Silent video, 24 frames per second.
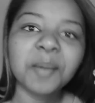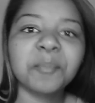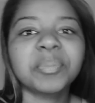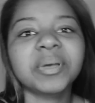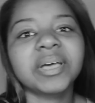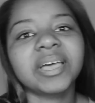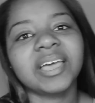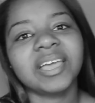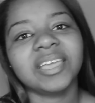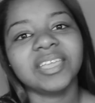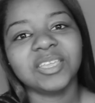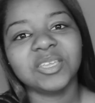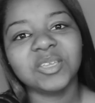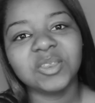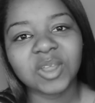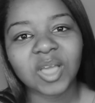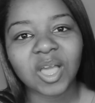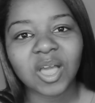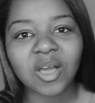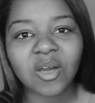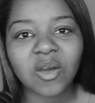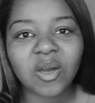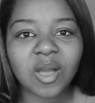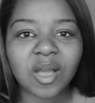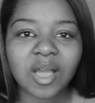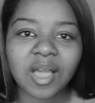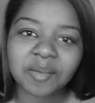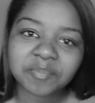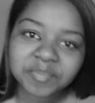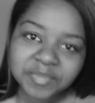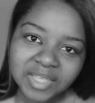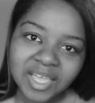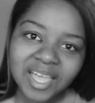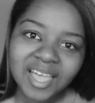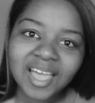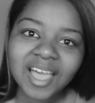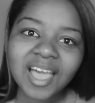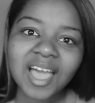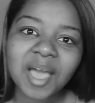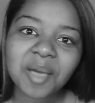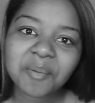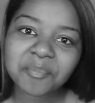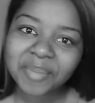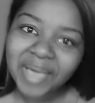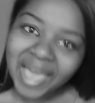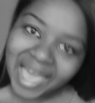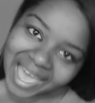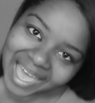But, you know,
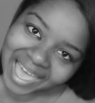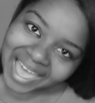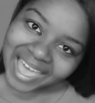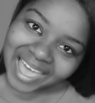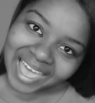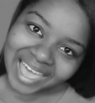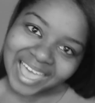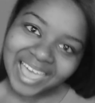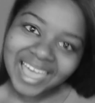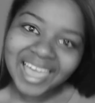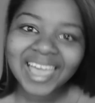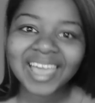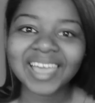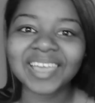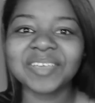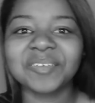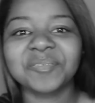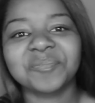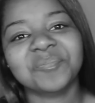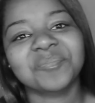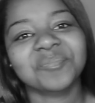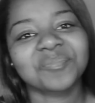I'm back.